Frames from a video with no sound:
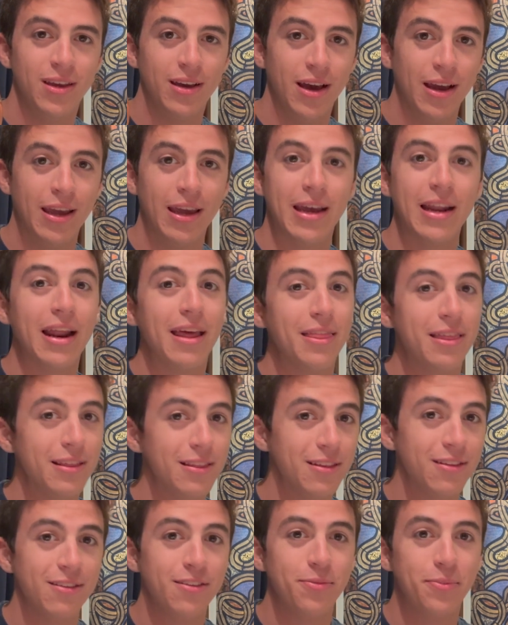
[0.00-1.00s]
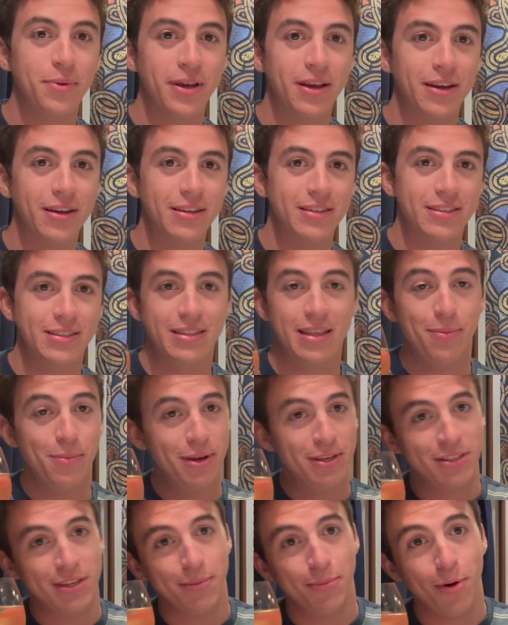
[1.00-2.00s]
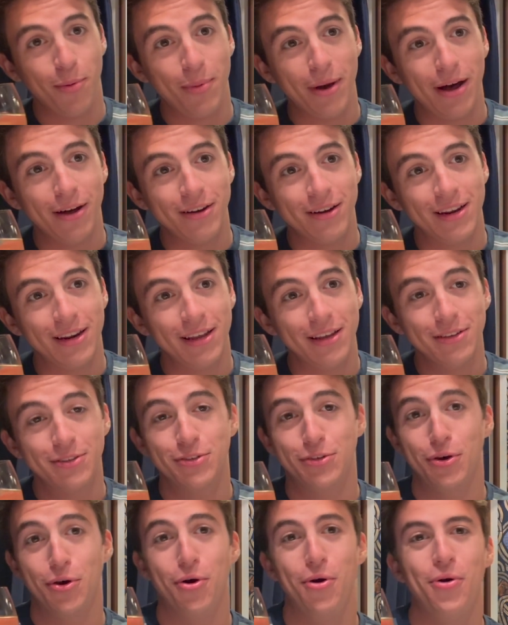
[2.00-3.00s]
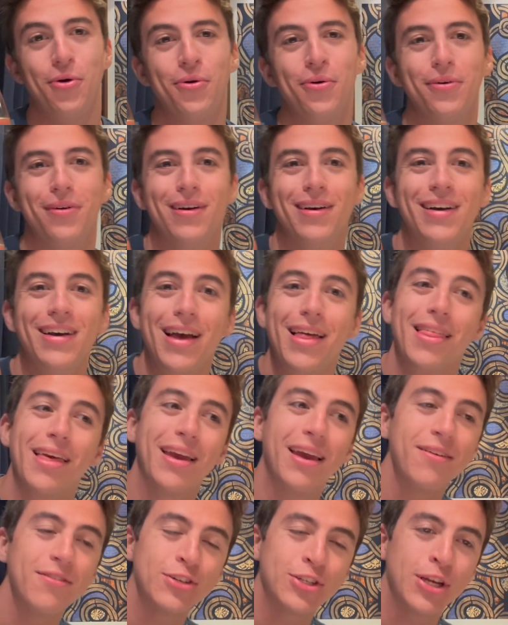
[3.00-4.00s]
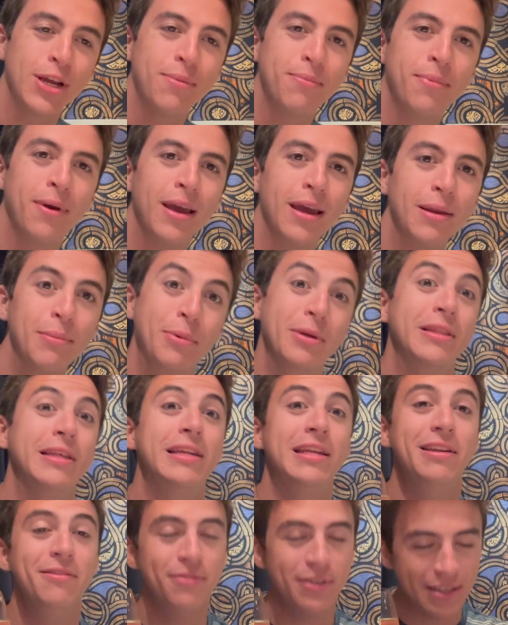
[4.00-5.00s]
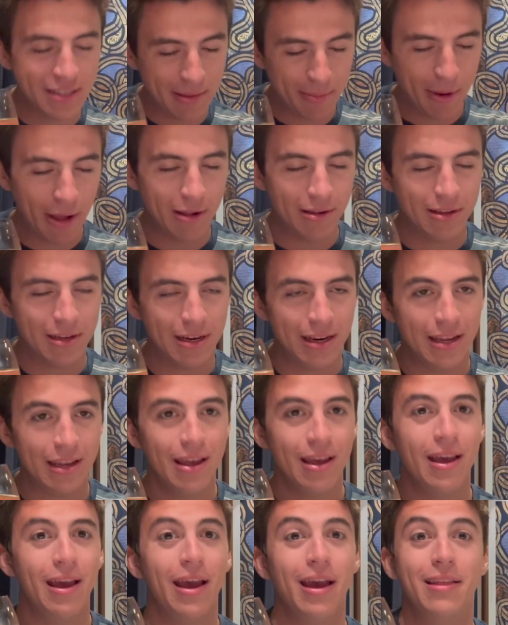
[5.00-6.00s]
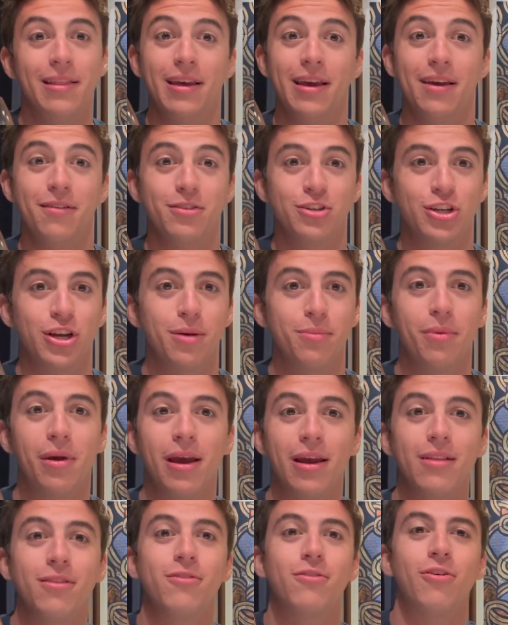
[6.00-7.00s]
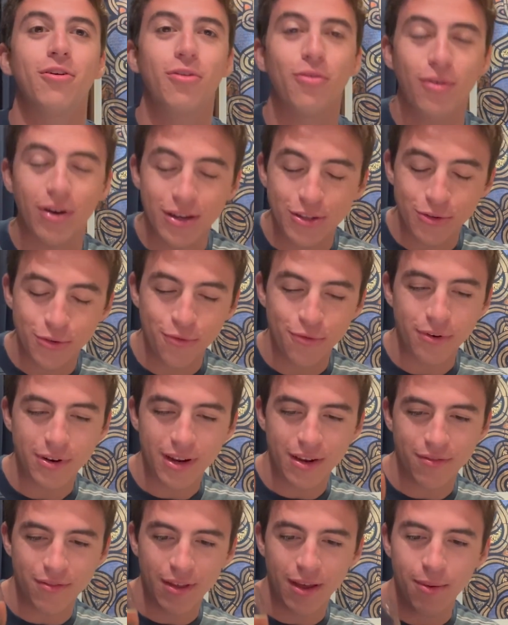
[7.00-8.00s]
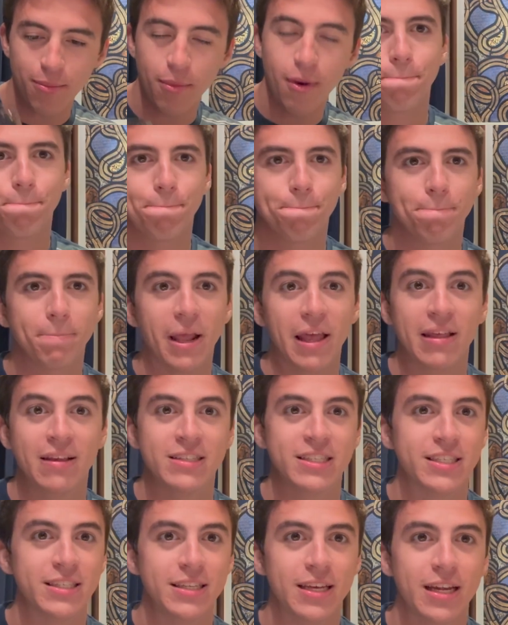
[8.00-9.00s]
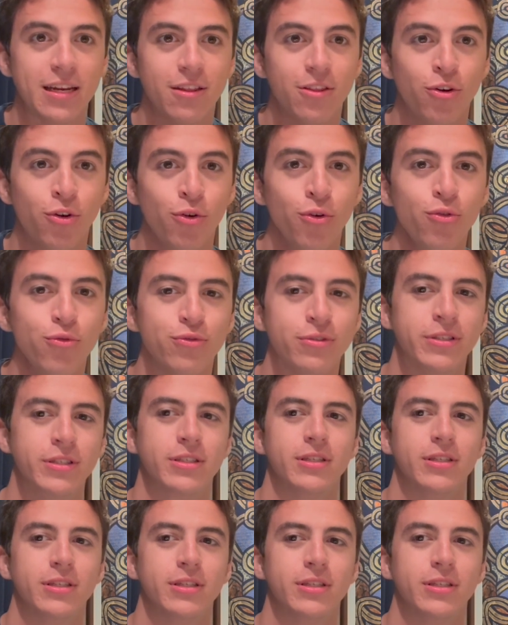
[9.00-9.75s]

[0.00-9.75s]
Again, I think this is because they messed up our balcony, so they gave us champagne. But they did fix the balcony, and they gave us champagne, so I do forgive them. This is the end of the cruise.